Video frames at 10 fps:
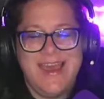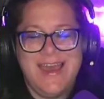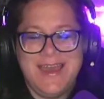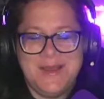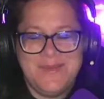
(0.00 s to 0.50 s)

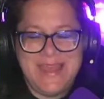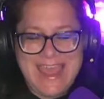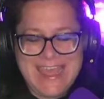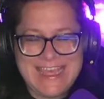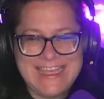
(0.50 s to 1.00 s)

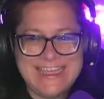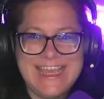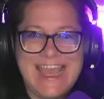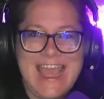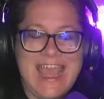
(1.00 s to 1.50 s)
And
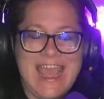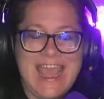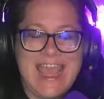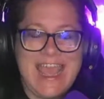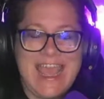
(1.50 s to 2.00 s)

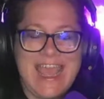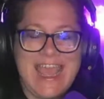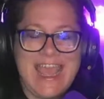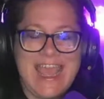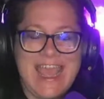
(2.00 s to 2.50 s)
you
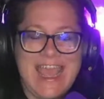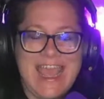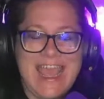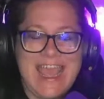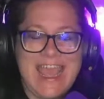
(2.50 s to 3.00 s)
cannot have
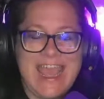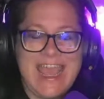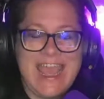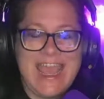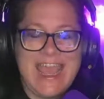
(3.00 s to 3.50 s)
won in the
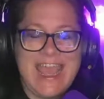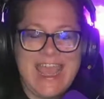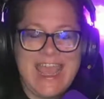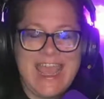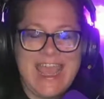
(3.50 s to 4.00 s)
last 6
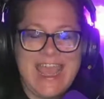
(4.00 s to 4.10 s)
months.